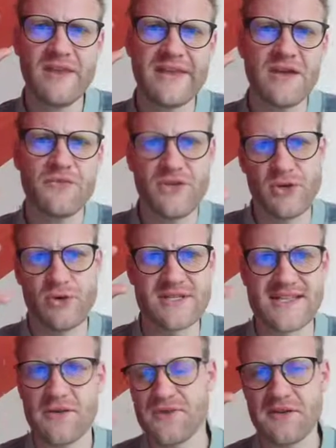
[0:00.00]
give you
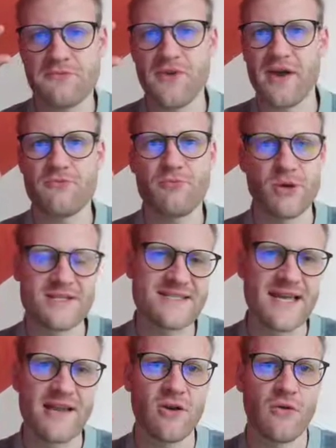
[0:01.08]
seventy-five
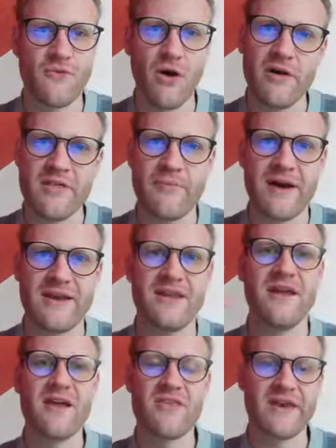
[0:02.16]
percent of all the
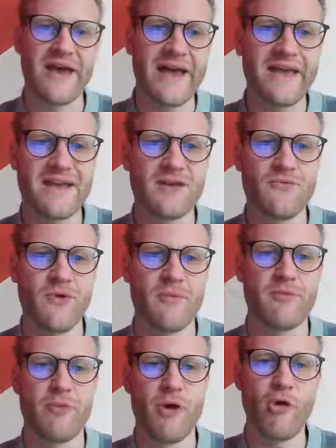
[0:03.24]
money that I get from
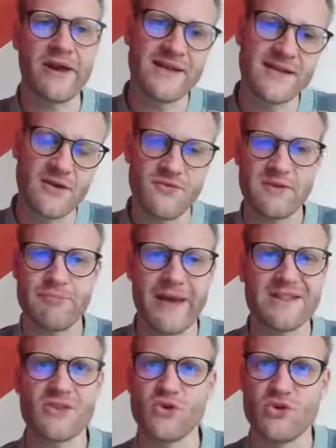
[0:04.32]
the broker and give it
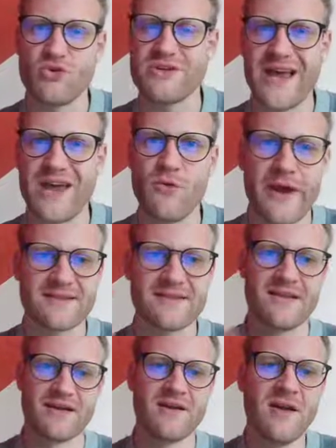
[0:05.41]
back to you
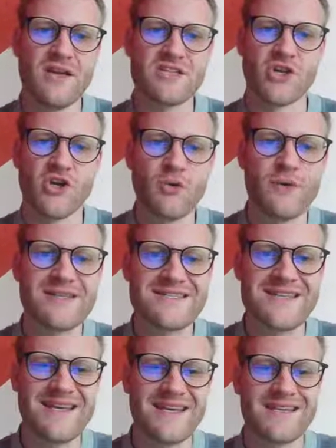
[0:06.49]
directly. So you will
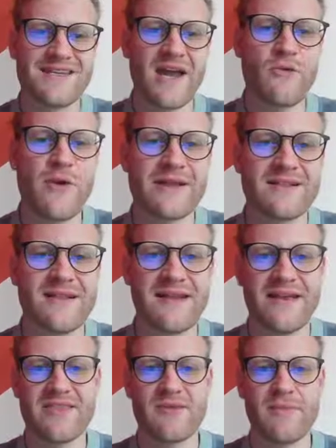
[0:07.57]
see it directly
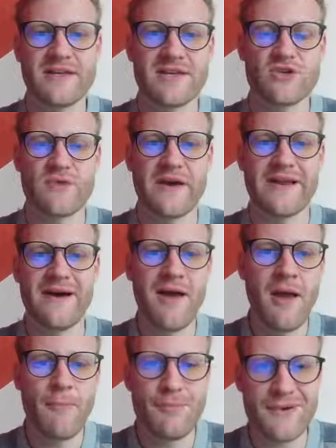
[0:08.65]
in the MetaTrader
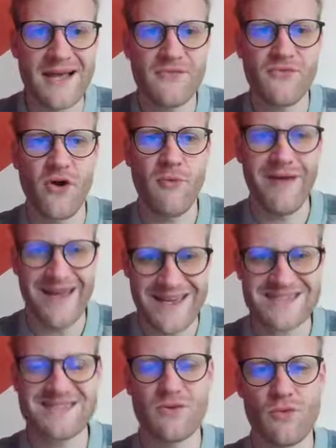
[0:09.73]
platform
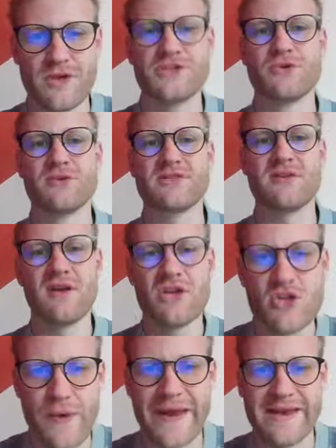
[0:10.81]
as reduced
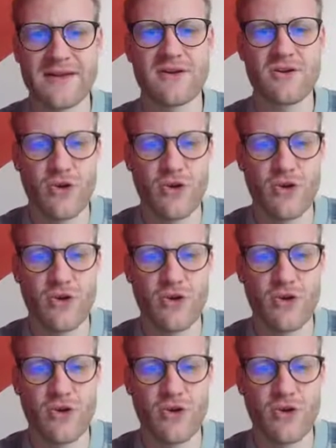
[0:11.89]
trading